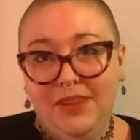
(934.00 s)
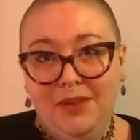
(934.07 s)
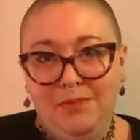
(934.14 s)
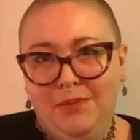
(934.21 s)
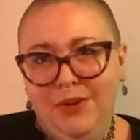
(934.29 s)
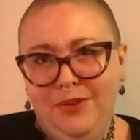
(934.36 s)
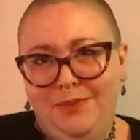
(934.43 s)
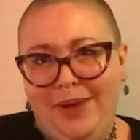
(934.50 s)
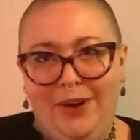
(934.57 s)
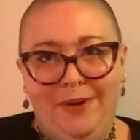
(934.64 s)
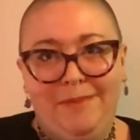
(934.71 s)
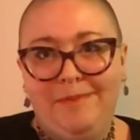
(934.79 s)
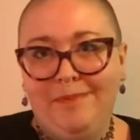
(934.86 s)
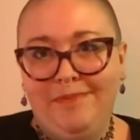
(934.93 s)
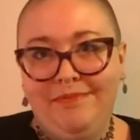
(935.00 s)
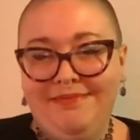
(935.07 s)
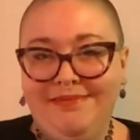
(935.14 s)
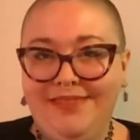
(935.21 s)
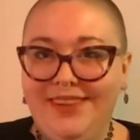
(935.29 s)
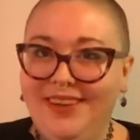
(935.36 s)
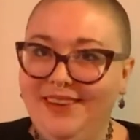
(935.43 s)
book's better.
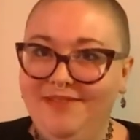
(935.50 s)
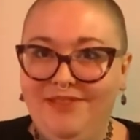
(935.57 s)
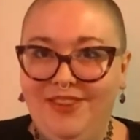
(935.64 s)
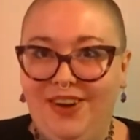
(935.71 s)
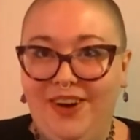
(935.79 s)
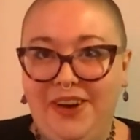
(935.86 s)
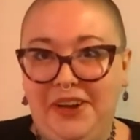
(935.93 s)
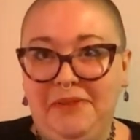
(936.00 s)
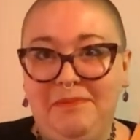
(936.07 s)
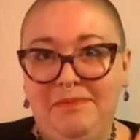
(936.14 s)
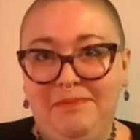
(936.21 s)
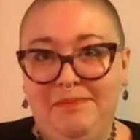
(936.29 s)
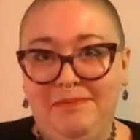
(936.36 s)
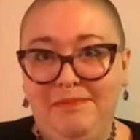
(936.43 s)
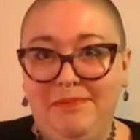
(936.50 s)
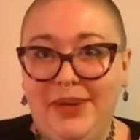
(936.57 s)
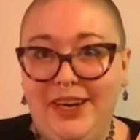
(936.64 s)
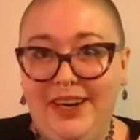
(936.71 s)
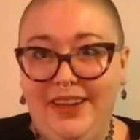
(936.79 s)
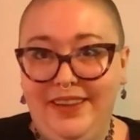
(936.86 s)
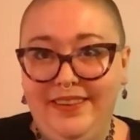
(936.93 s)
Sorry, but
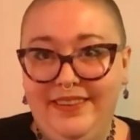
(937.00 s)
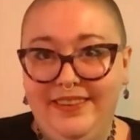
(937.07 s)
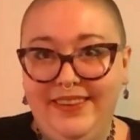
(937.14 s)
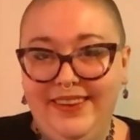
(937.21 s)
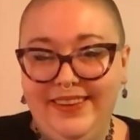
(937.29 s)
it is.